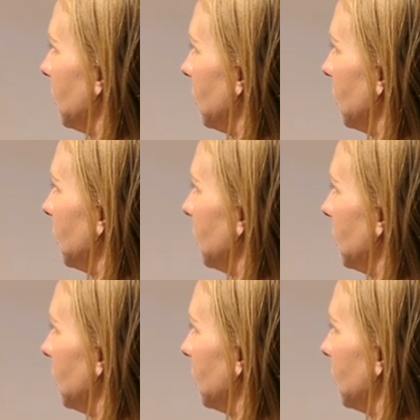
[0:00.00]

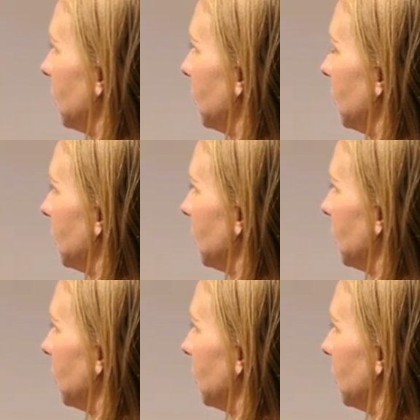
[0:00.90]

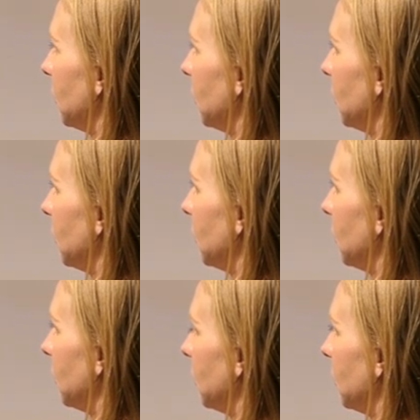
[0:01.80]

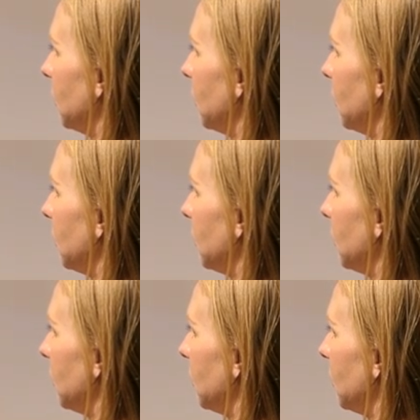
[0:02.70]

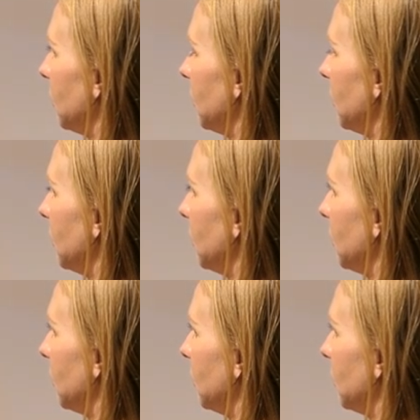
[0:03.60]

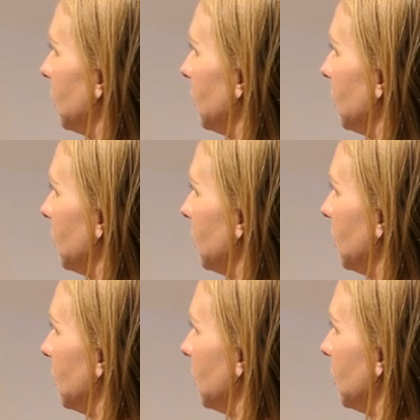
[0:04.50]

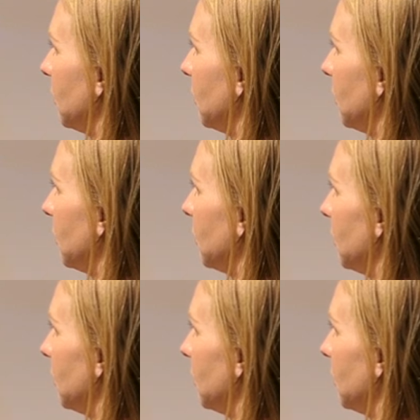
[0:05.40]
This person isn't speaking.